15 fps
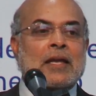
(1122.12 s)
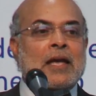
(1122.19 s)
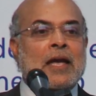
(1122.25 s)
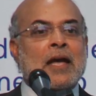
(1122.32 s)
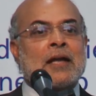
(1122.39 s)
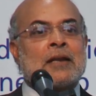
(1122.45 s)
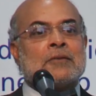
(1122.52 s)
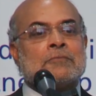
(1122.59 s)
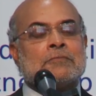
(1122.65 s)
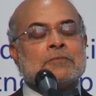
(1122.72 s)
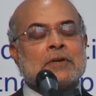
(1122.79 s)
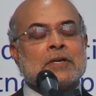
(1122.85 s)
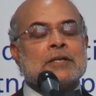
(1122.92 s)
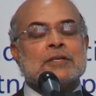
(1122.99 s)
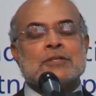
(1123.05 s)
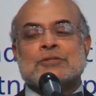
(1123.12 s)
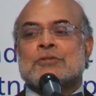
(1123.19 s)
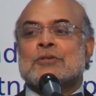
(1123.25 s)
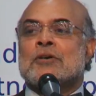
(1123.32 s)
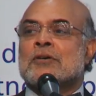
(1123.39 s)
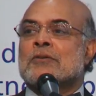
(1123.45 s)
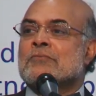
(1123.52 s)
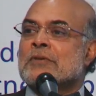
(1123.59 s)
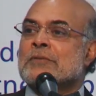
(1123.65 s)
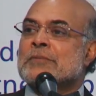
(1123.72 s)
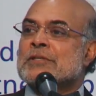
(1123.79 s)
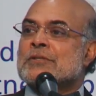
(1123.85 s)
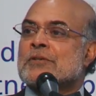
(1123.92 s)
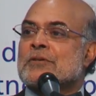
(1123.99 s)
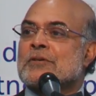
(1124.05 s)
had a very strong
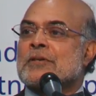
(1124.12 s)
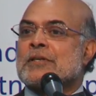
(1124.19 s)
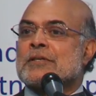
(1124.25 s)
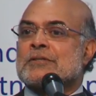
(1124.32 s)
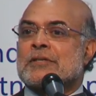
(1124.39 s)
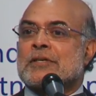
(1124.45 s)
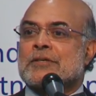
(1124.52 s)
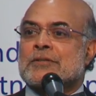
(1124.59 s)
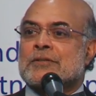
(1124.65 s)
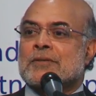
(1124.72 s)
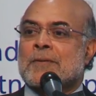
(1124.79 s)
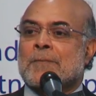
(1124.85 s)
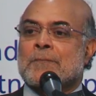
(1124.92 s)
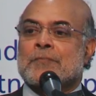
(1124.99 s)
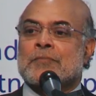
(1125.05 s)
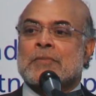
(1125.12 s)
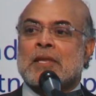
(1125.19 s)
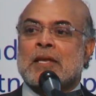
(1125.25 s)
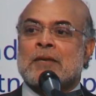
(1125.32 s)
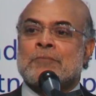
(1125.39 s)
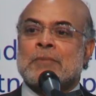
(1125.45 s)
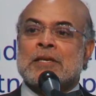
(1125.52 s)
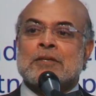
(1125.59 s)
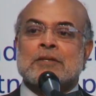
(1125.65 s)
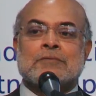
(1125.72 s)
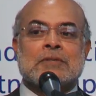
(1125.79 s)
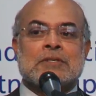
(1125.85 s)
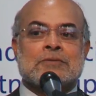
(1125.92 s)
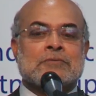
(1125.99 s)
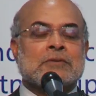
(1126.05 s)
women's organization. And many of
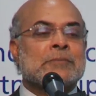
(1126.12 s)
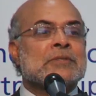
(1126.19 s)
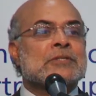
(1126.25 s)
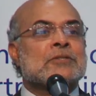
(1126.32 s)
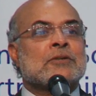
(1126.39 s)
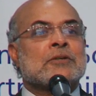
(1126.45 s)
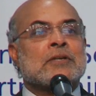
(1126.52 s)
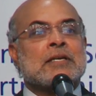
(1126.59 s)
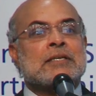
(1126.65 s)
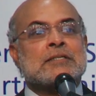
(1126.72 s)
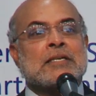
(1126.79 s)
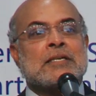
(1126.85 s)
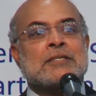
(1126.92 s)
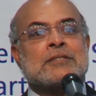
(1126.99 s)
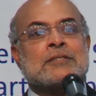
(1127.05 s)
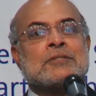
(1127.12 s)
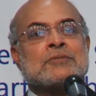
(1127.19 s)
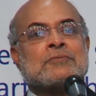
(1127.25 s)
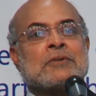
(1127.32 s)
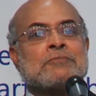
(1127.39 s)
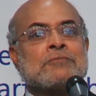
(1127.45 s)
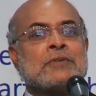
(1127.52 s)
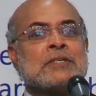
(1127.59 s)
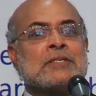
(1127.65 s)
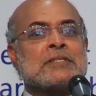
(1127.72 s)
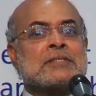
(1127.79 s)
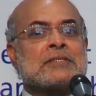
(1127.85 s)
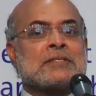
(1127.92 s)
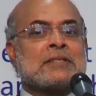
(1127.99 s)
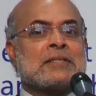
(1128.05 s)
these women's organizations were
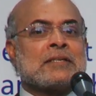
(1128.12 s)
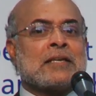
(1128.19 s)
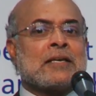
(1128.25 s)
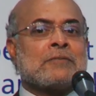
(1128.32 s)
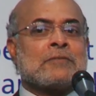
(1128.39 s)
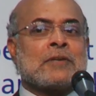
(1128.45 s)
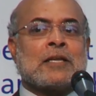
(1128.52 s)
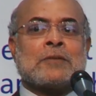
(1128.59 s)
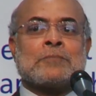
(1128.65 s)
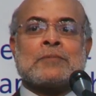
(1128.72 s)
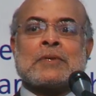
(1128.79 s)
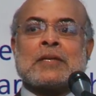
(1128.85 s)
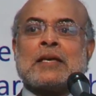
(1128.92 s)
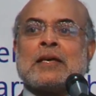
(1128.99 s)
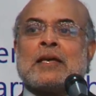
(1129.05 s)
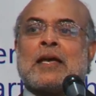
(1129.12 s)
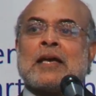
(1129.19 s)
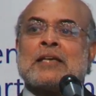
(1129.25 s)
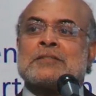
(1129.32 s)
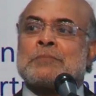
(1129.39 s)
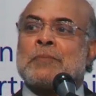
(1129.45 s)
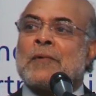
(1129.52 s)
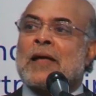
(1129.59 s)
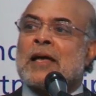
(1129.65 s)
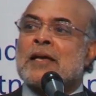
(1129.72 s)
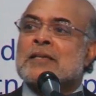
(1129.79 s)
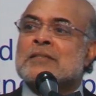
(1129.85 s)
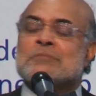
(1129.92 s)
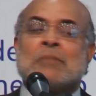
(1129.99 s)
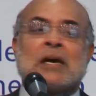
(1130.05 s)
first developed as,
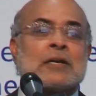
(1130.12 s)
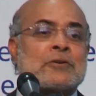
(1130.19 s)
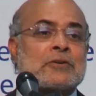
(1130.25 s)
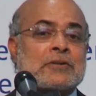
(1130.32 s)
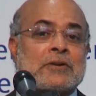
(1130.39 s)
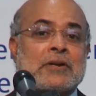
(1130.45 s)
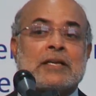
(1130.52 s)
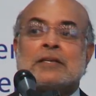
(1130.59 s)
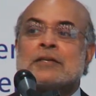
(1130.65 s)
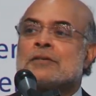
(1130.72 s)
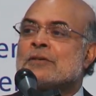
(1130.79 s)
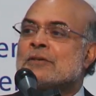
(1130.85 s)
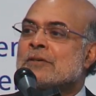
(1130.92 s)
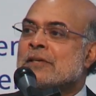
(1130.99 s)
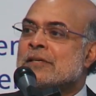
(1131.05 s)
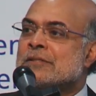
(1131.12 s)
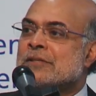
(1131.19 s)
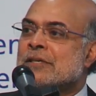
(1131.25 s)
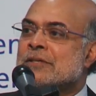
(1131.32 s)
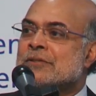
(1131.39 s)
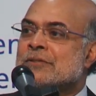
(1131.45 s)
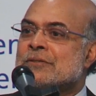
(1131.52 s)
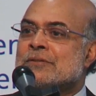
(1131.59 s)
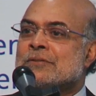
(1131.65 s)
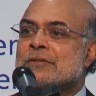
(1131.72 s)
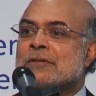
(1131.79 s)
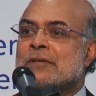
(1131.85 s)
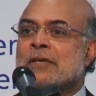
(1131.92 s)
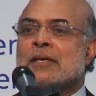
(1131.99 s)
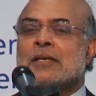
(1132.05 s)
as microcredit organizations.
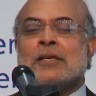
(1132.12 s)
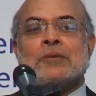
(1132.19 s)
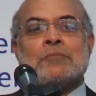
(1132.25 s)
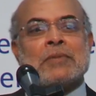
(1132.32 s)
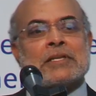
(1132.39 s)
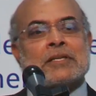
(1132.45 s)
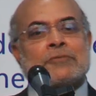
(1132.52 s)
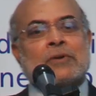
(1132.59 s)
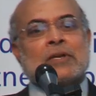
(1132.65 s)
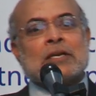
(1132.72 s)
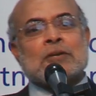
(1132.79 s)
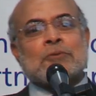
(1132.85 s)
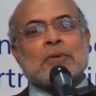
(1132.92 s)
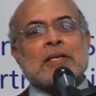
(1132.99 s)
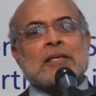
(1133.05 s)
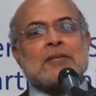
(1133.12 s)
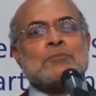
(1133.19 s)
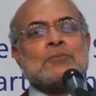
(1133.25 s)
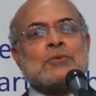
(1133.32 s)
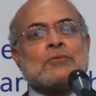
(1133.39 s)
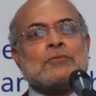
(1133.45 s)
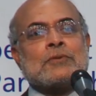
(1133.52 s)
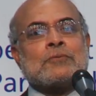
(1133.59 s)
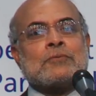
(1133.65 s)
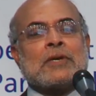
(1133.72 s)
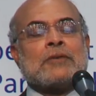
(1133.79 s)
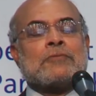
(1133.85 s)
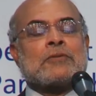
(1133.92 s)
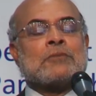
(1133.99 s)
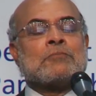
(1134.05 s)
But they very quickly moved
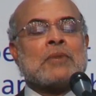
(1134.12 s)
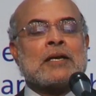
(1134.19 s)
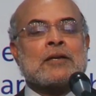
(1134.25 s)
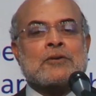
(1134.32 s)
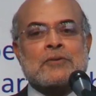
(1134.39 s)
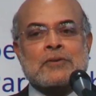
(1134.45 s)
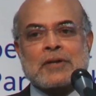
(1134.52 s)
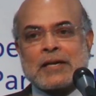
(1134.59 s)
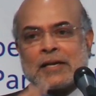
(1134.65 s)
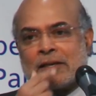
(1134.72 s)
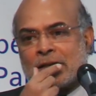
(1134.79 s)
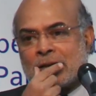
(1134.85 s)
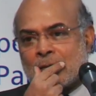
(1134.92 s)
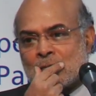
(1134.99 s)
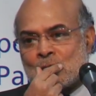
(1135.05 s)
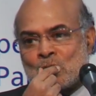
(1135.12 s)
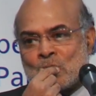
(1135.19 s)
away from microcredit